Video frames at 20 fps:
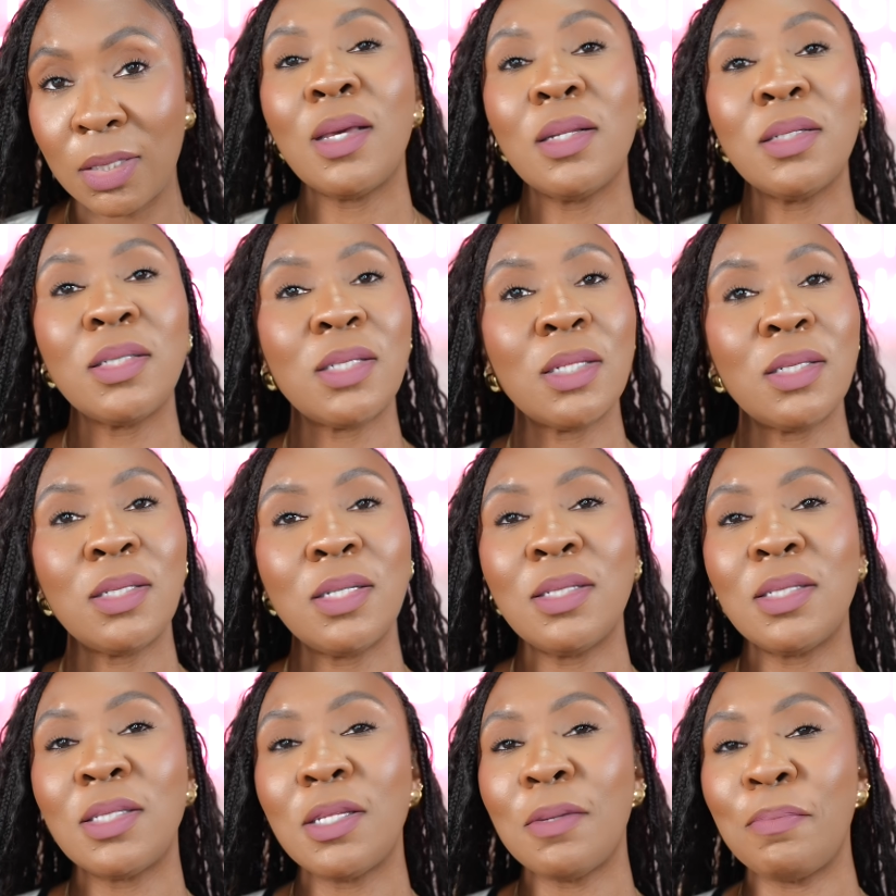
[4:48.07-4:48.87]

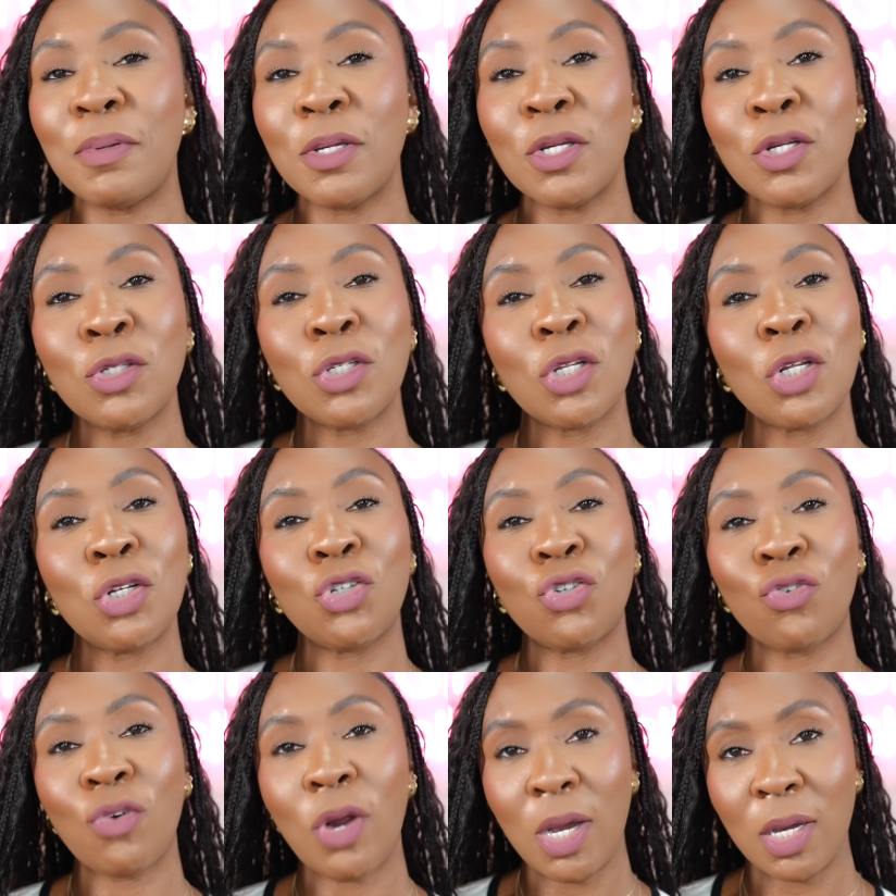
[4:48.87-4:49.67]
Consistency builds
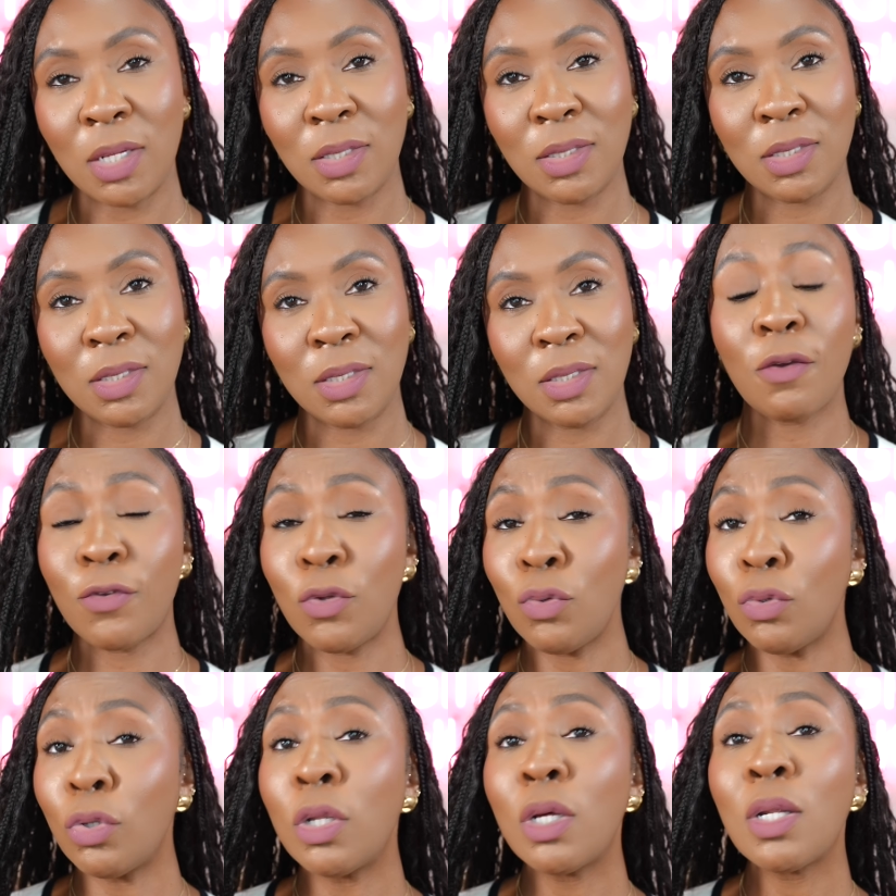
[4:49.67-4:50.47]
trust. If
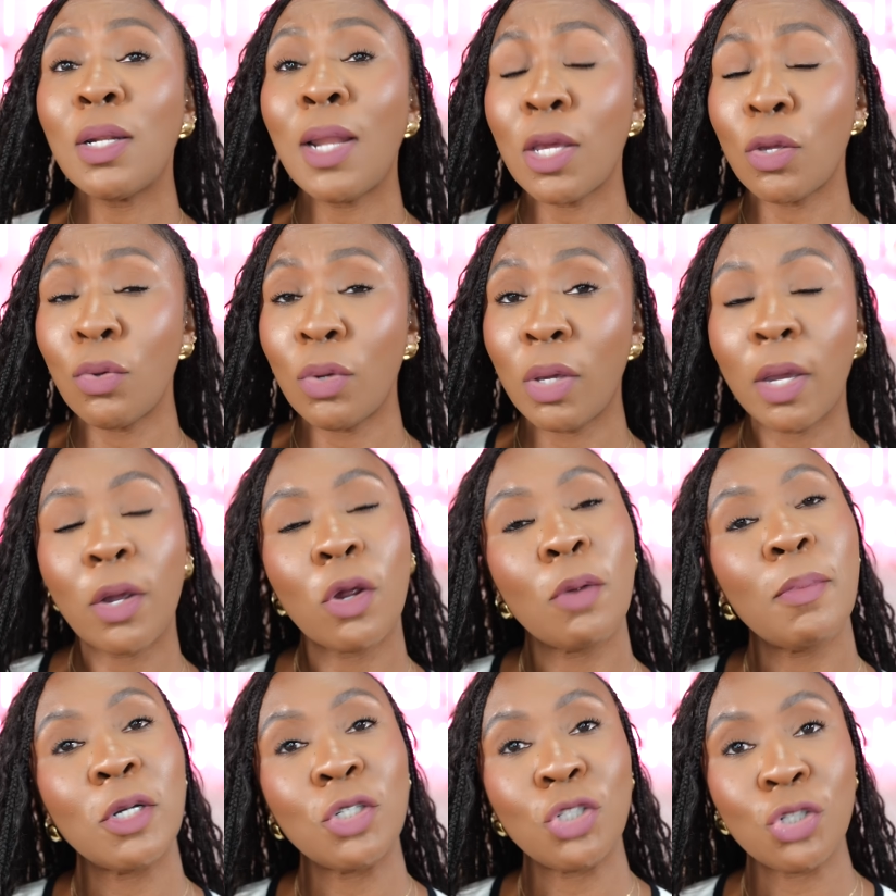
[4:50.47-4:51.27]
you look like you
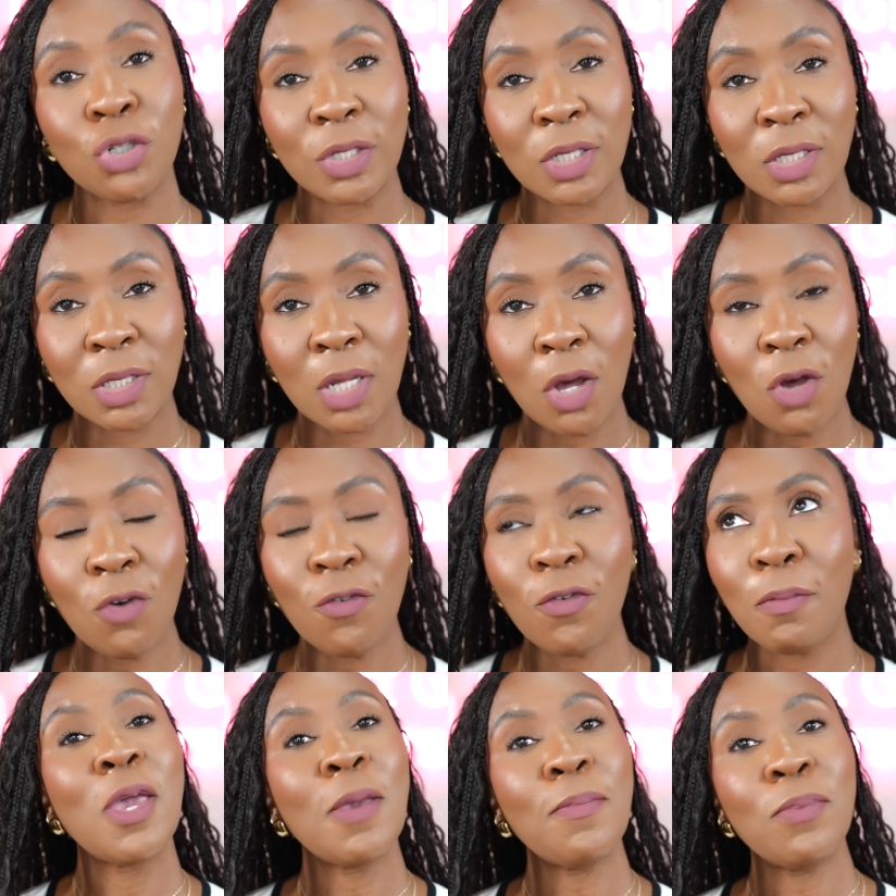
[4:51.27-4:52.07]
care about
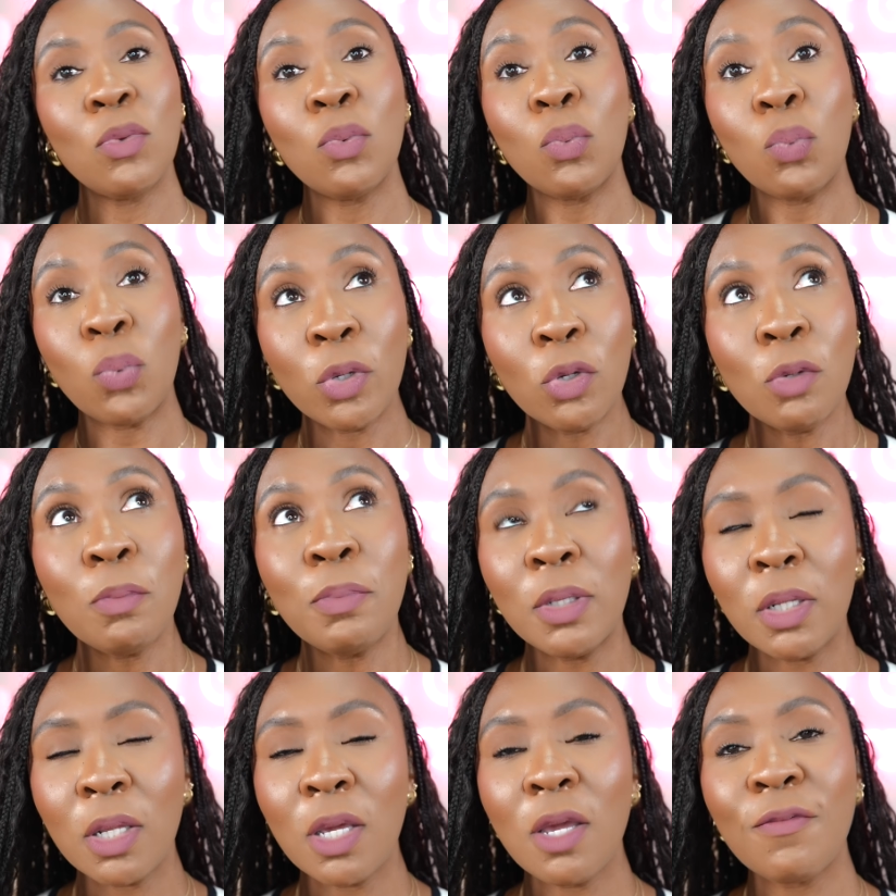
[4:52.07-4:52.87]
yourself, people will
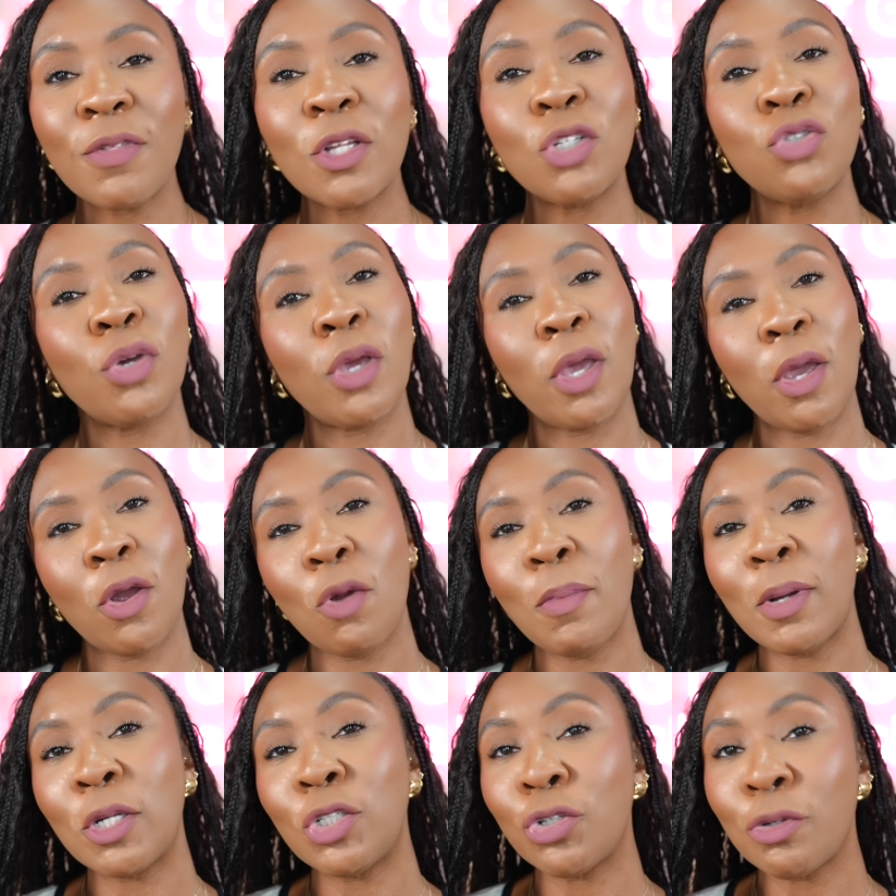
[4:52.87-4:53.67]
believe that you care
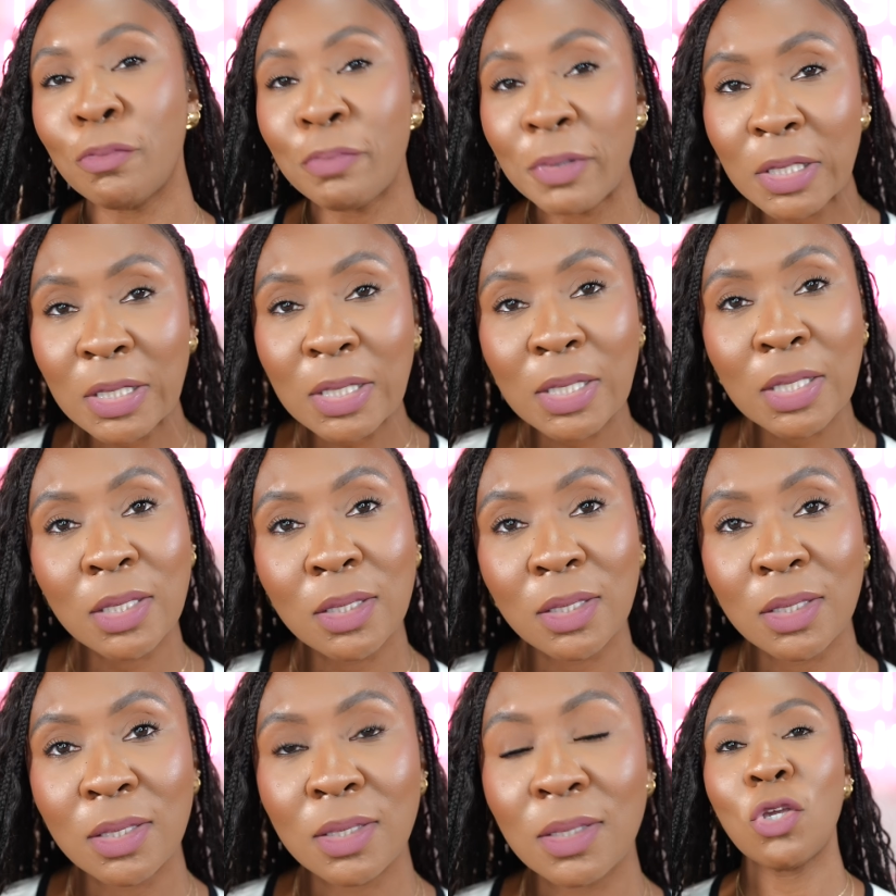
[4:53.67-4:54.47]
about your
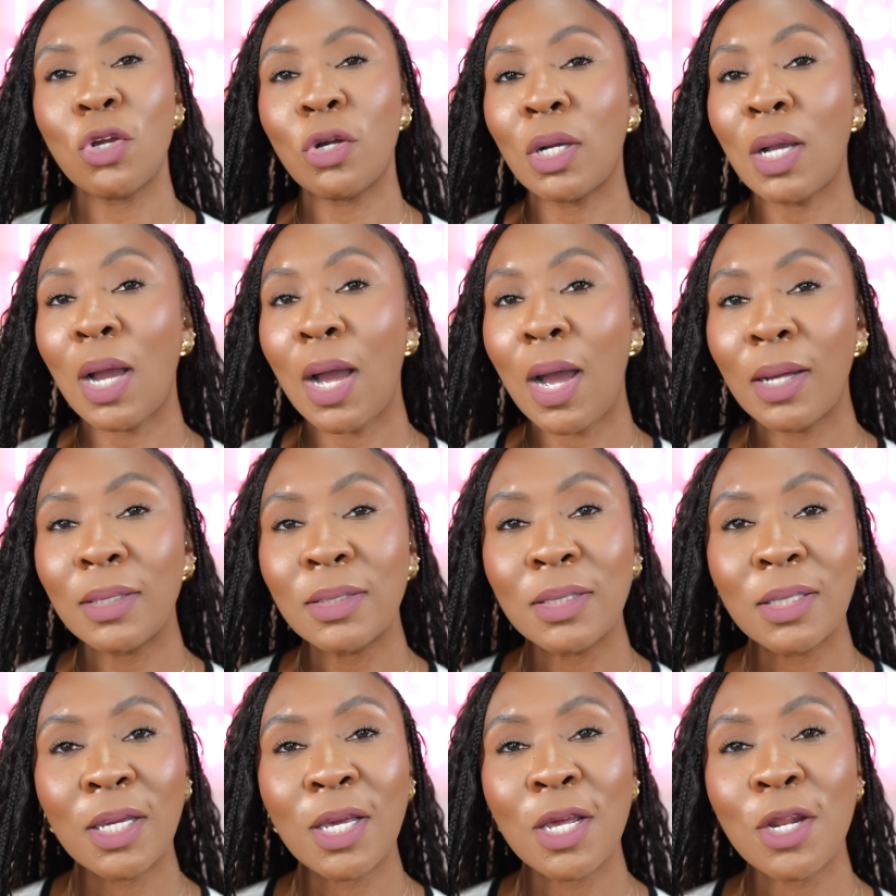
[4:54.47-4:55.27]
business, your
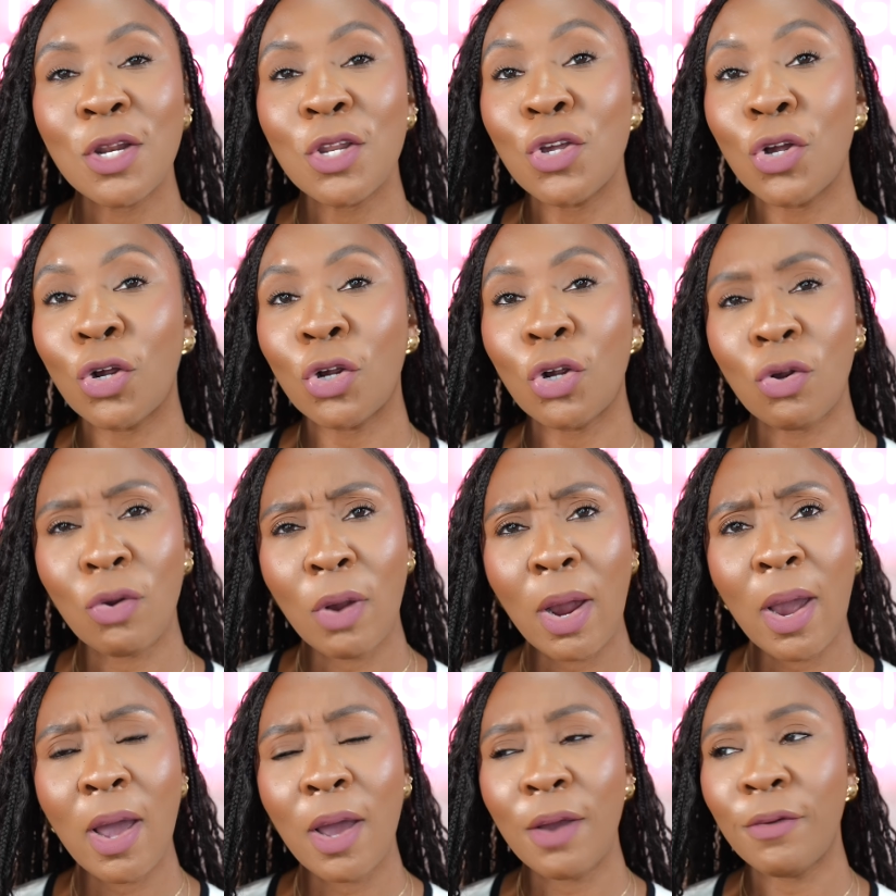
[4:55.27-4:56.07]
content, your
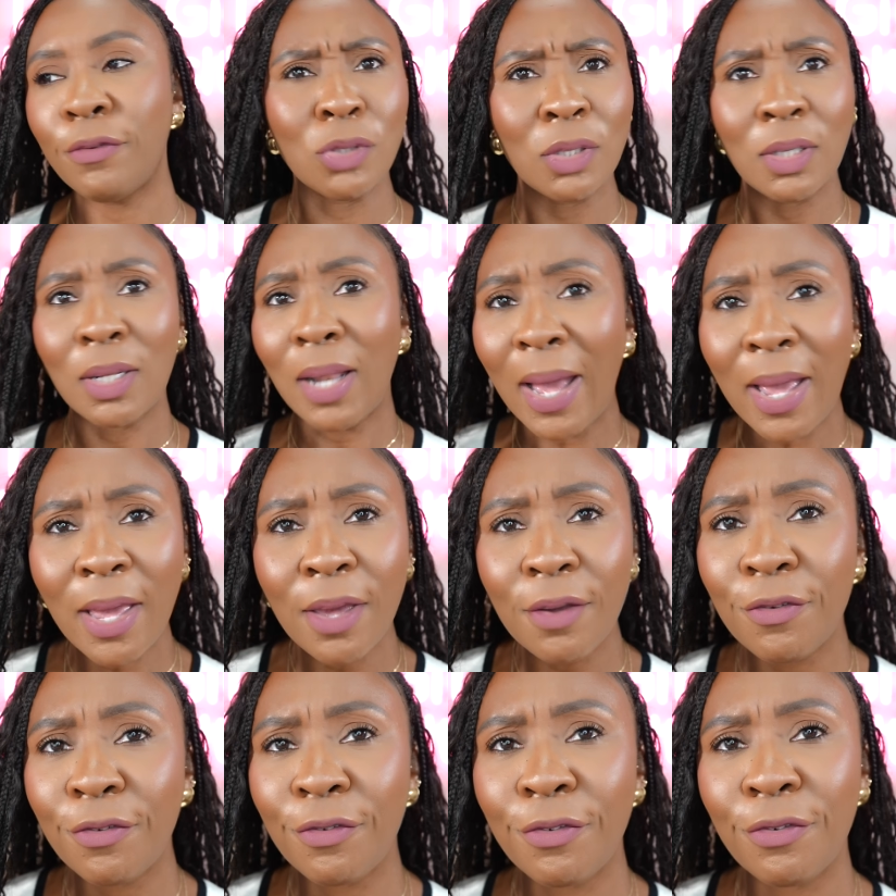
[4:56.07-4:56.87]
craft, your
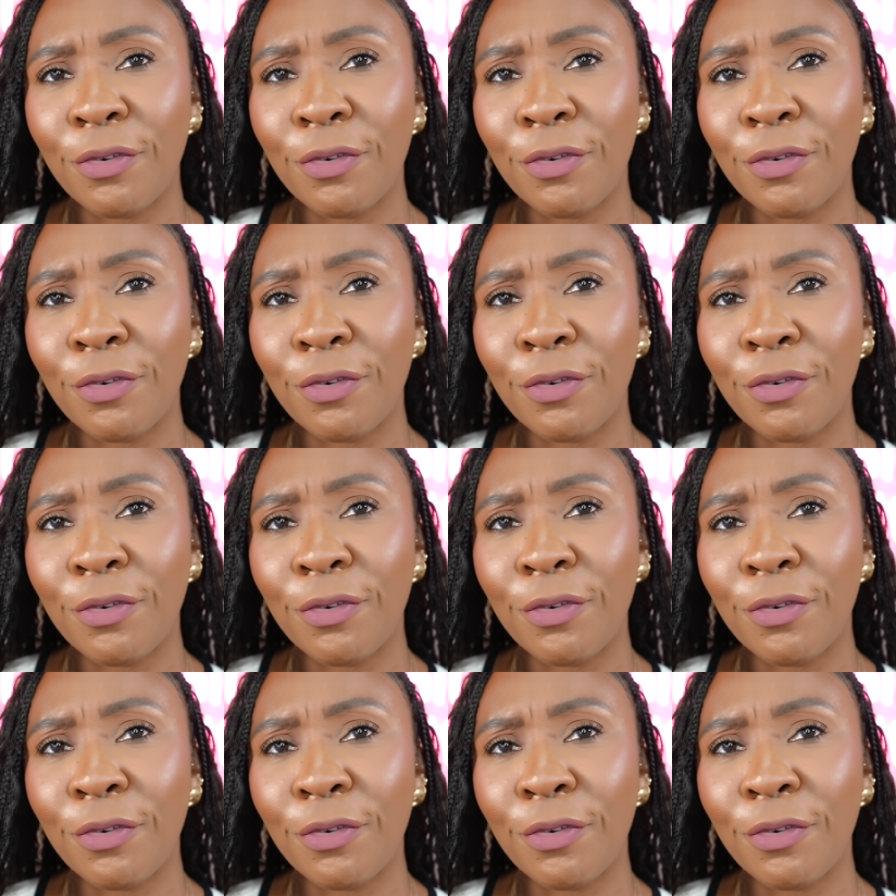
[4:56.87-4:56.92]
life.